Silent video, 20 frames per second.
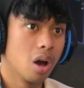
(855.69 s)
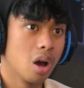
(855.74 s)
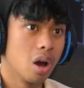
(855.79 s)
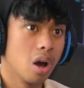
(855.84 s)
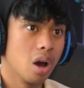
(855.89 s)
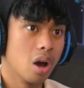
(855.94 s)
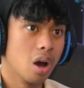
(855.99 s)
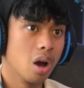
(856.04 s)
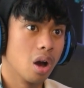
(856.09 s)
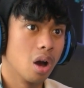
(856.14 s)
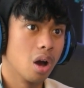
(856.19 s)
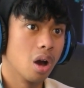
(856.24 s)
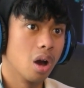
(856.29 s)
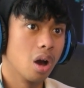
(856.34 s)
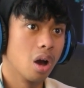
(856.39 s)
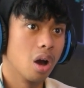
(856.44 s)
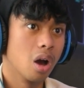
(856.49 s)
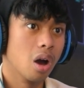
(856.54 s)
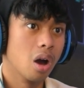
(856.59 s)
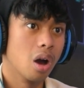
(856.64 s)

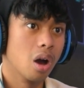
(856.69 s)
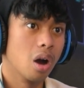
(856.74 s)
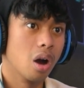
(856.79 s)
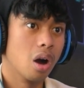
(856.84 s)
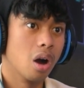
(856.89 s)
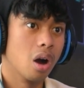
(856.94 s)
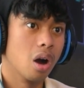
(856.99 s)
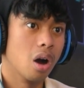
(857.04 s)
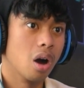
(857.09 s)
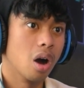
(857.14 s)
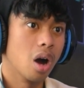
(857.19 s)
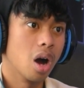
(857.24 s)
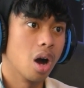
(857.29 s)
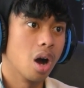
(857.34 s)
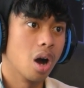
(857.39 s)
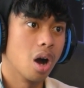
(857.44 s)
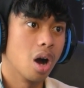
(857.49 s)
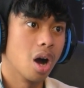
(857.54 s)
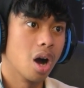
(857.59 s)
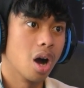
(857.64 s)
Nobody speaks.